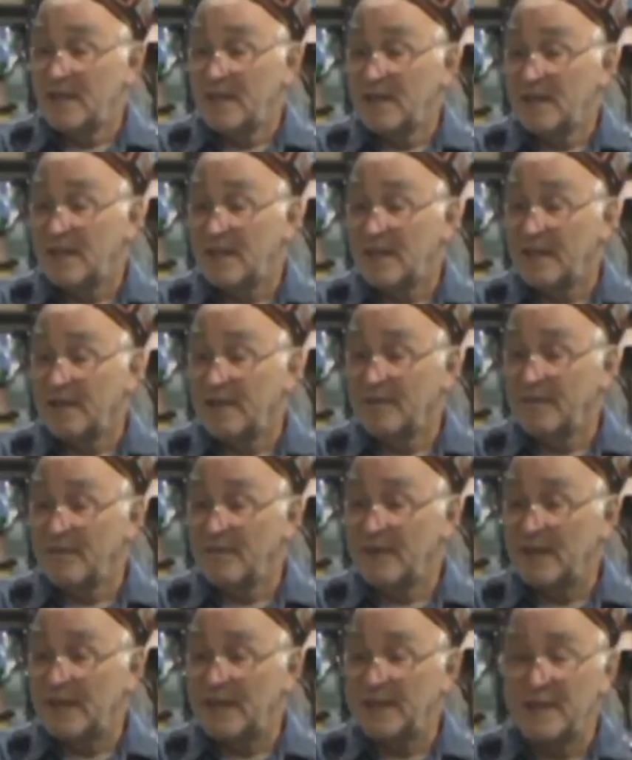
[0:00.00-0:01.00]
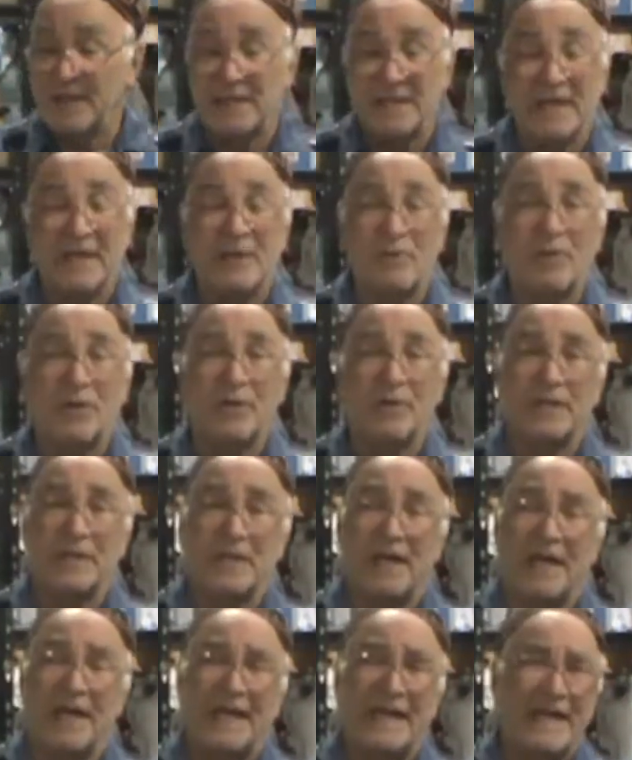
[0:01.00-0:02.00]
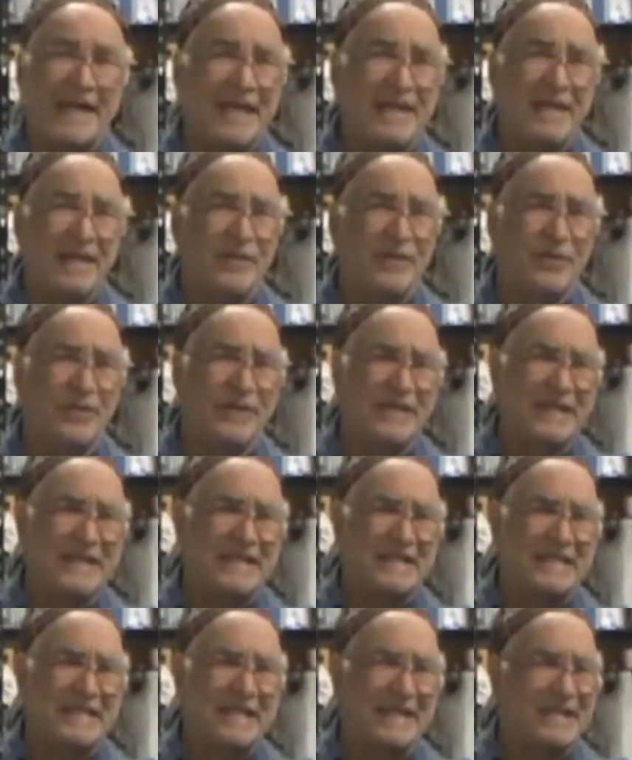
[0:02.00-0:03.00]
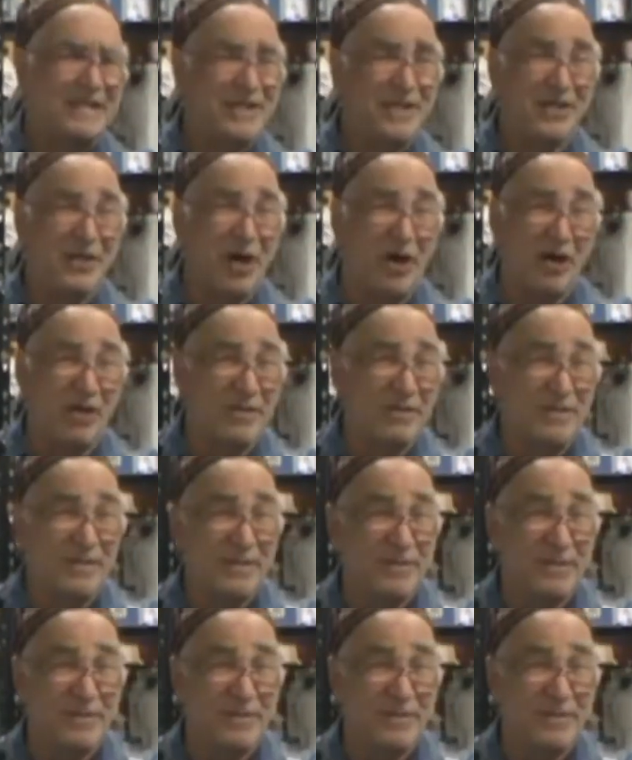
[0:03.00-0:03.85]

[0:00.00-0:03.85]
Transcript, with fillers: Uh, I think they quoted like $860